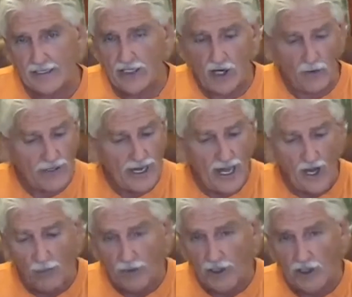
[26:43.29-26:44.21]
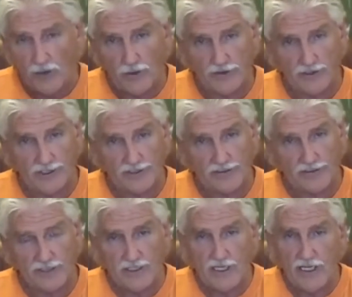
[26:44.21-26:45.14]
no one helping you with this,